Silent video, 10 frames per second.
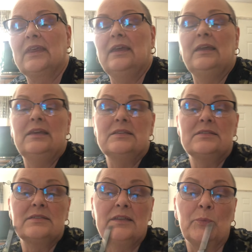And
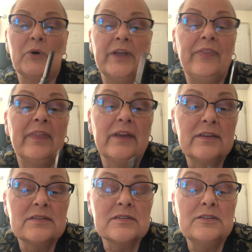it's the one that
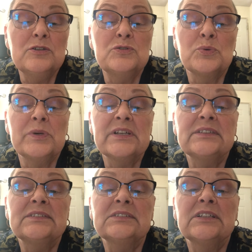you
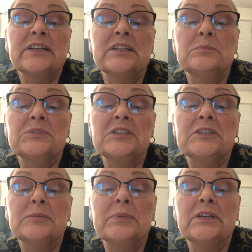twist and it comes
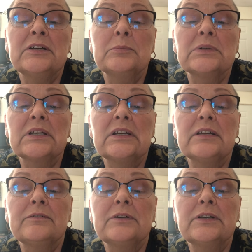up, and I hope I got
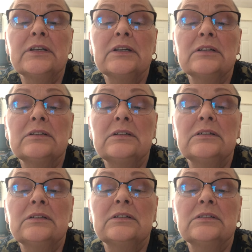enough on here.
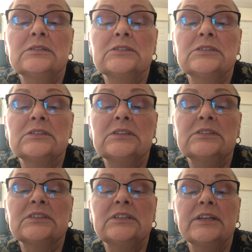It's this little
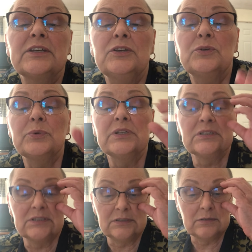stick you
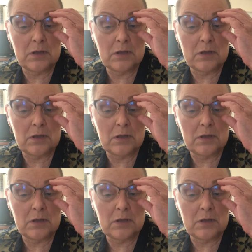twist.